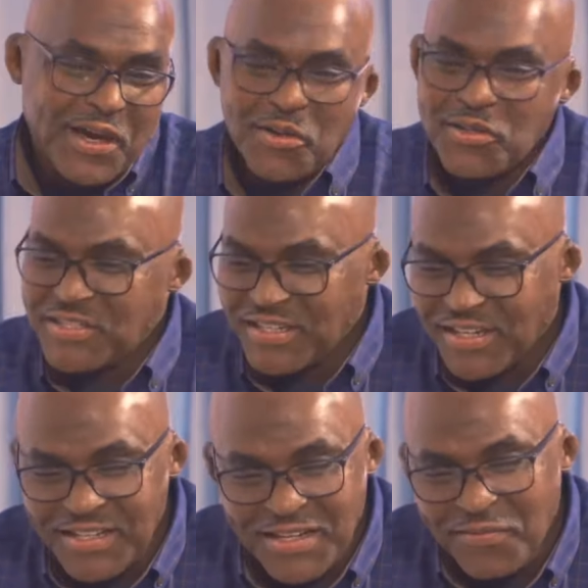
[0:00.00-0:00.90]
The
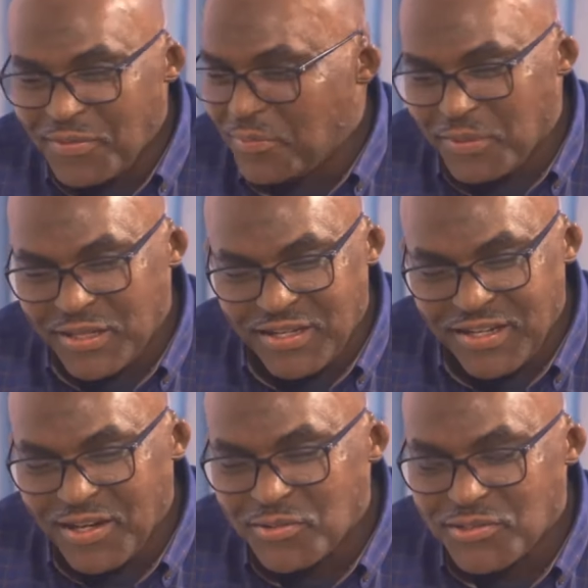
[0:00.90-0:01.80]
ocean. I've never been
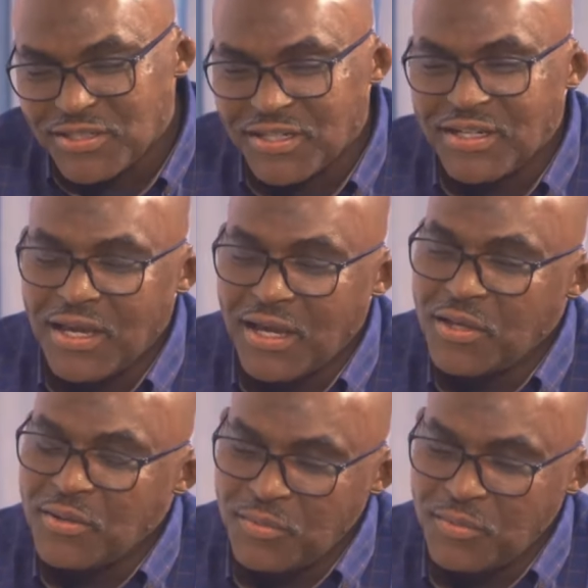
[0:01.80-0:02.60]
in the ocean.